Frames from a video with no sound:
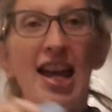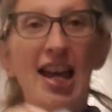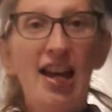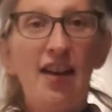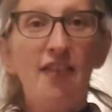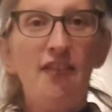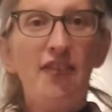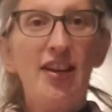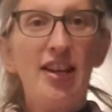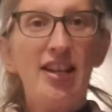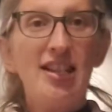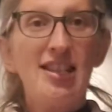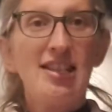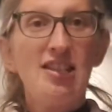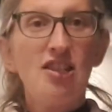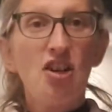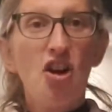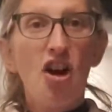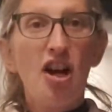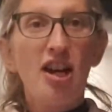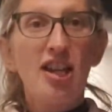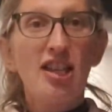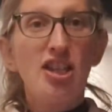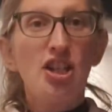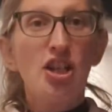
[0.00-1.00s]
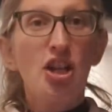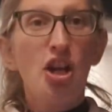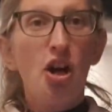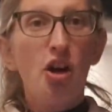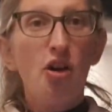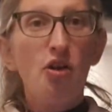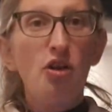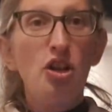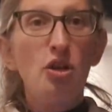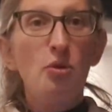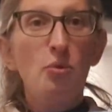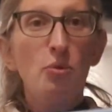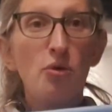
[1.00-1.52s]
If it is starting to go,
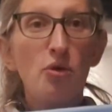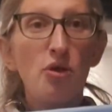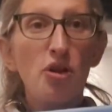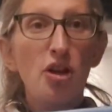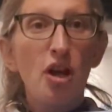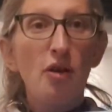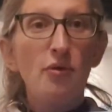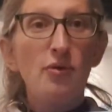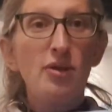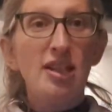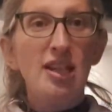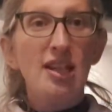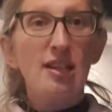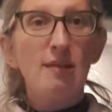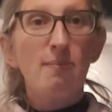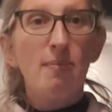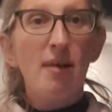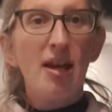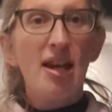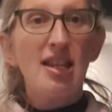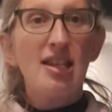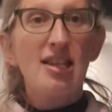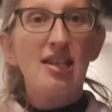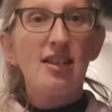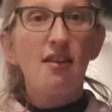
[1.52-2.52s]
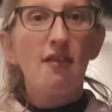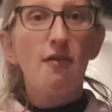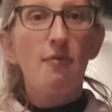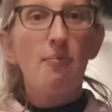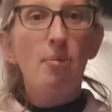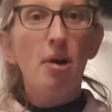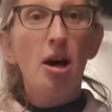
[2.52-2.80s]
you will notice bits of